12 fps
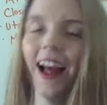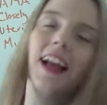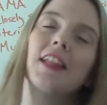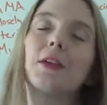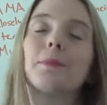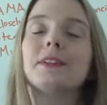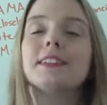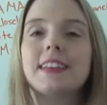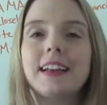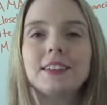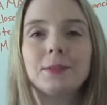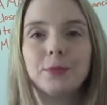The
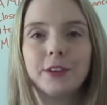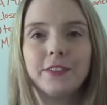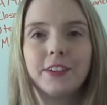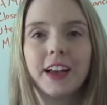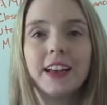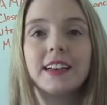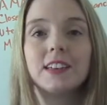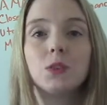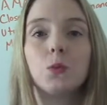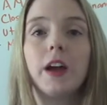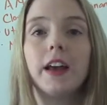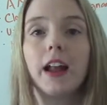placenta previa is
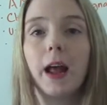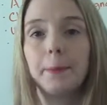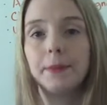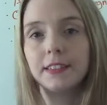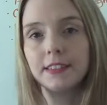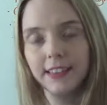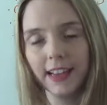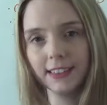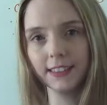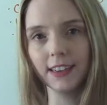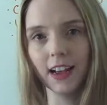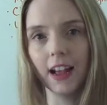when a
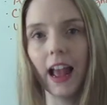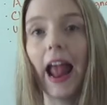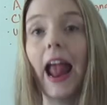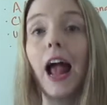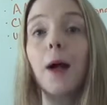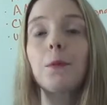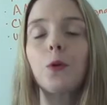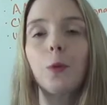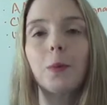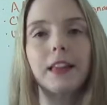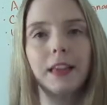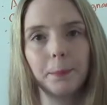placenta
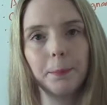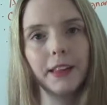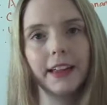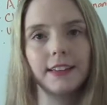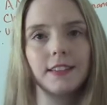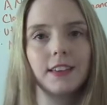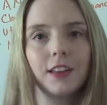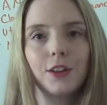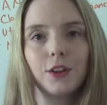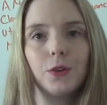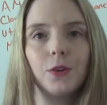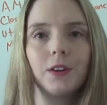abnormally implants in the
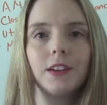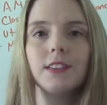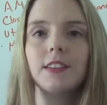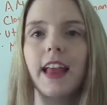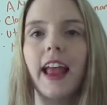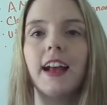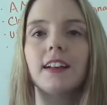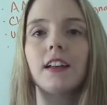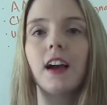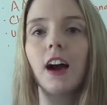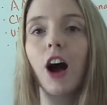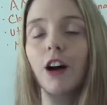uterus and
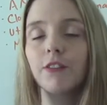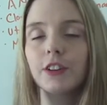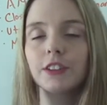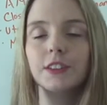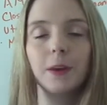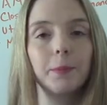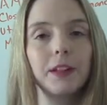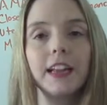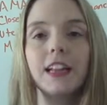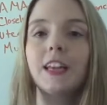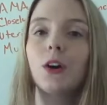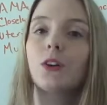covers
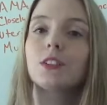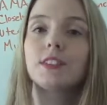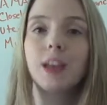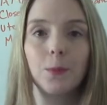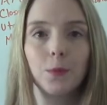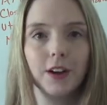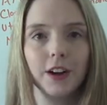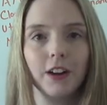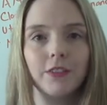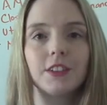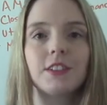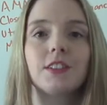completely or somewhat
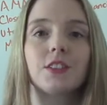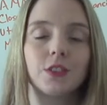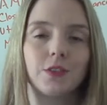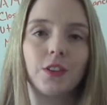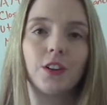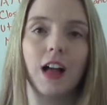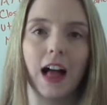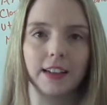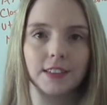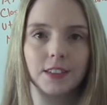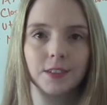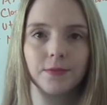covers the cervical
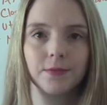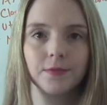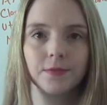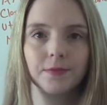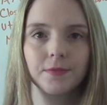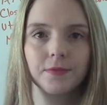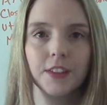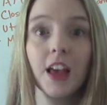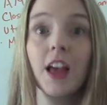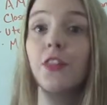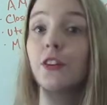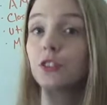os.
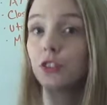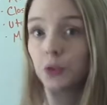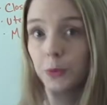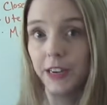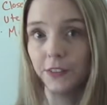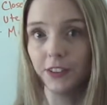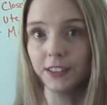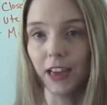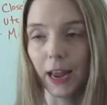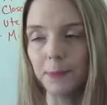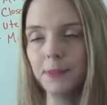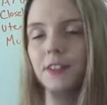There's three different
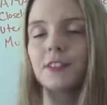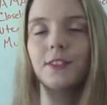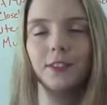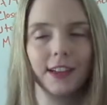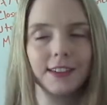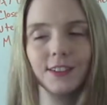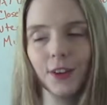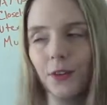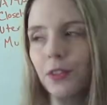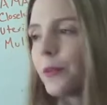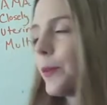types, so let's go through